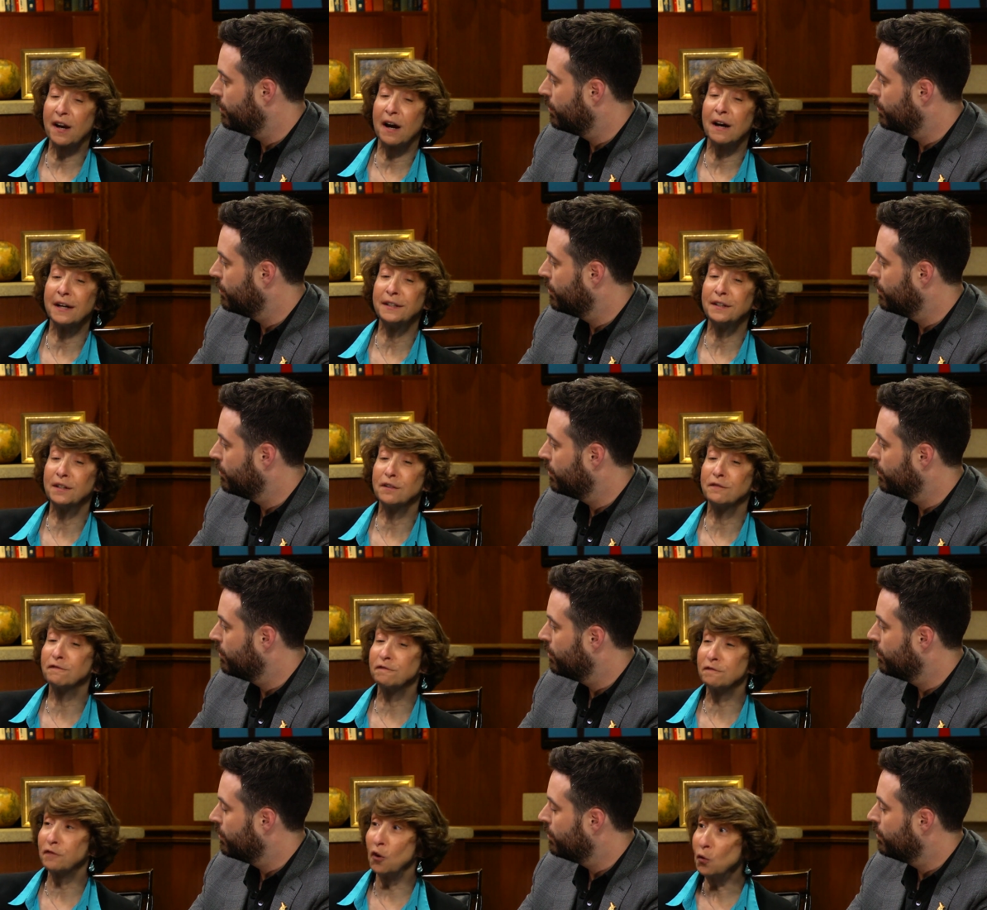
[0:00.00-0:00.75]
Speaker 1: kind
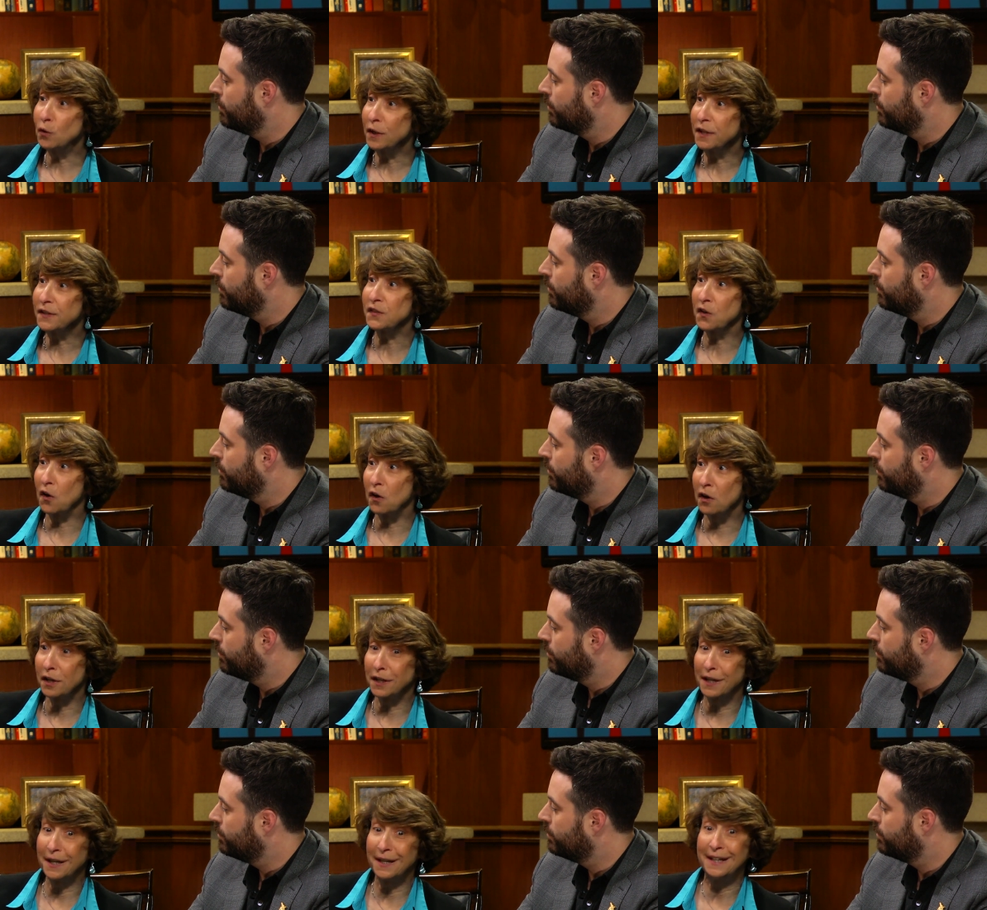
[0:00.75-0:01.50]
of focus
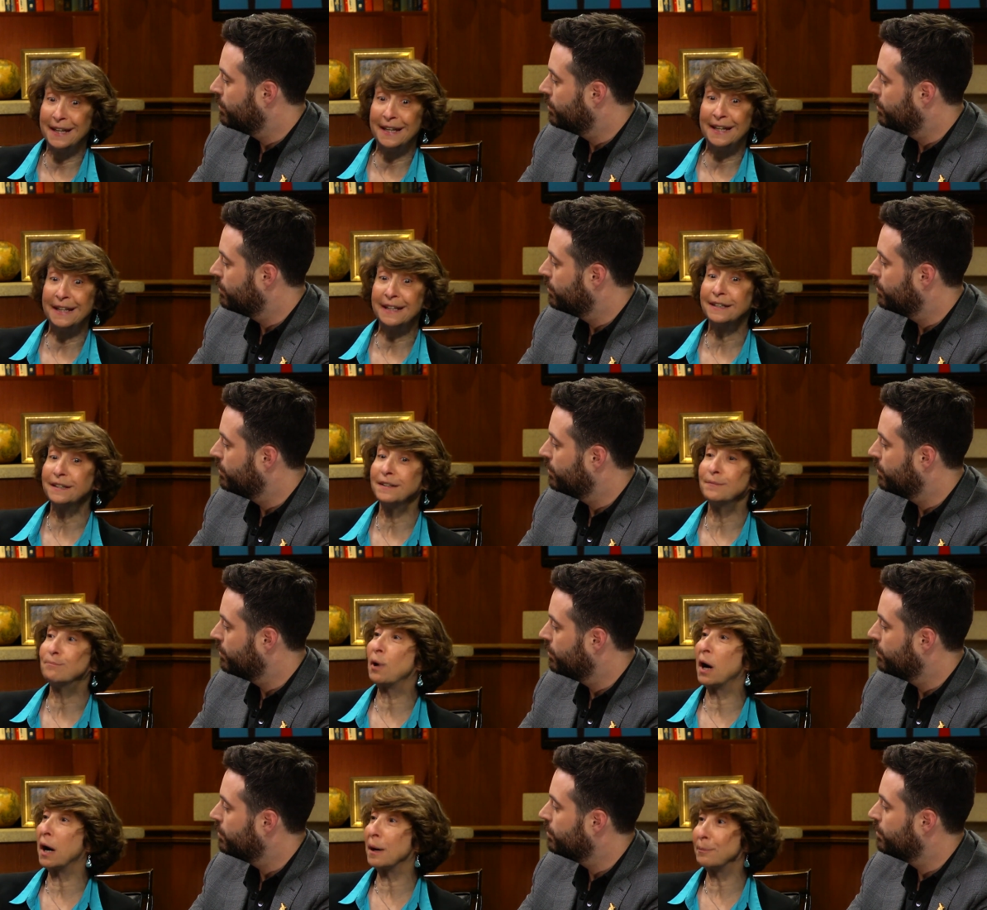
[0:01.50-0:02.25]
on it
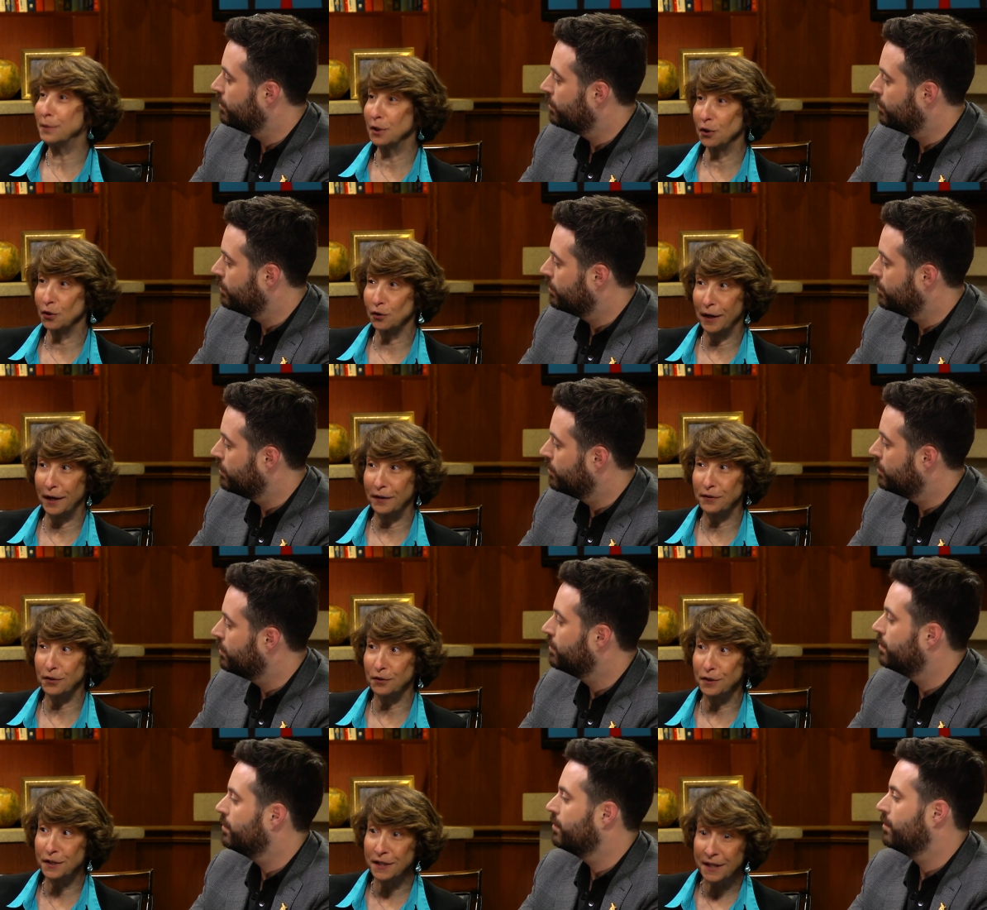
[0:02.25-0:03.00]
in popular
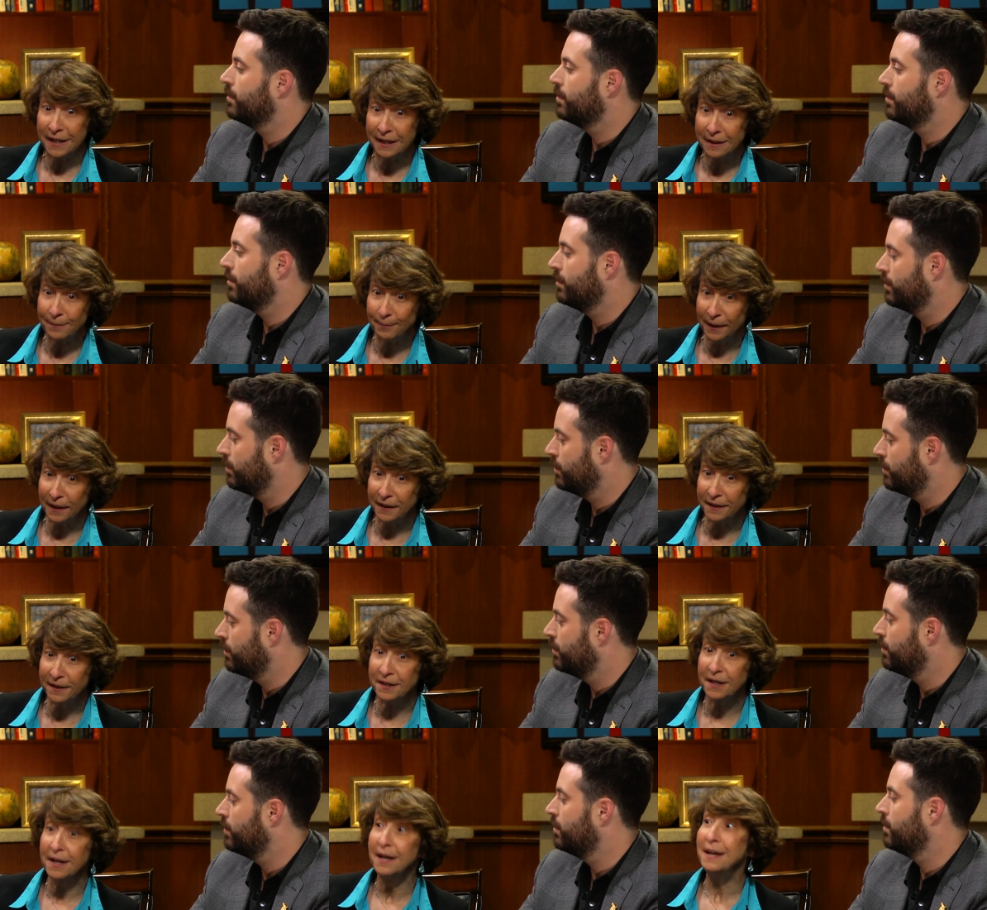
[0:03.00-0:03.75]

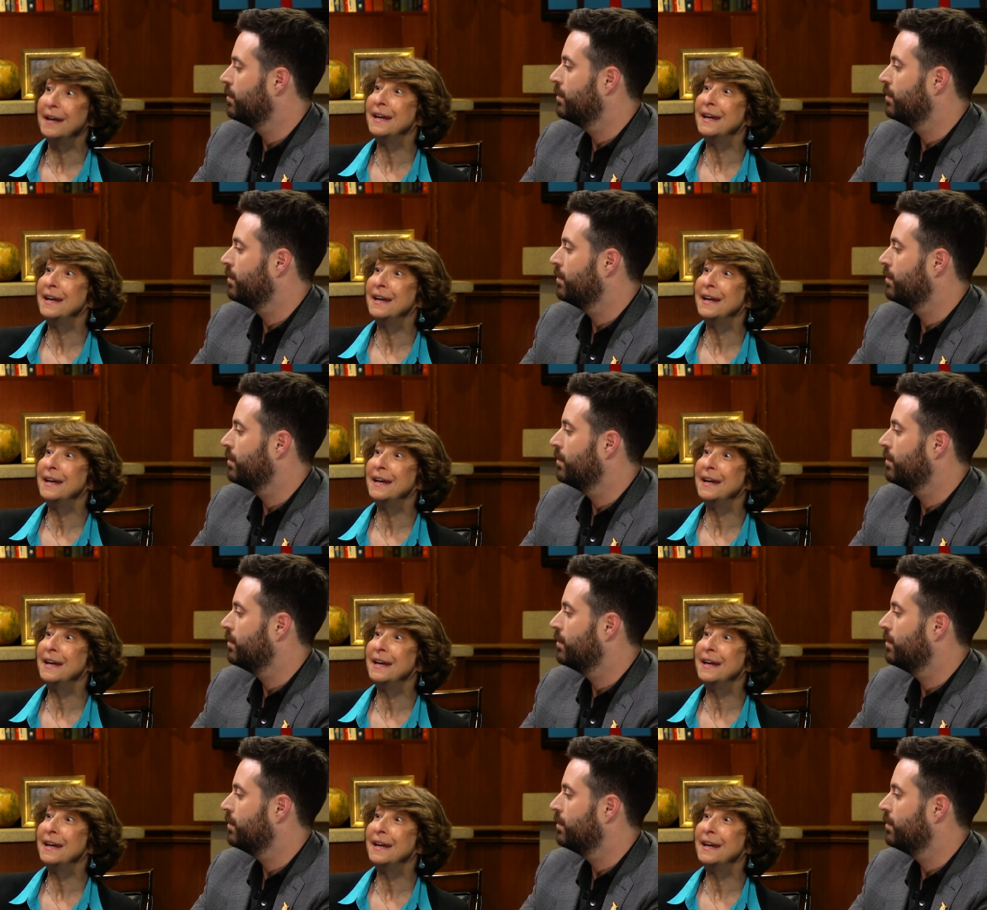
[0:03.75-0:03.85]
entertainment,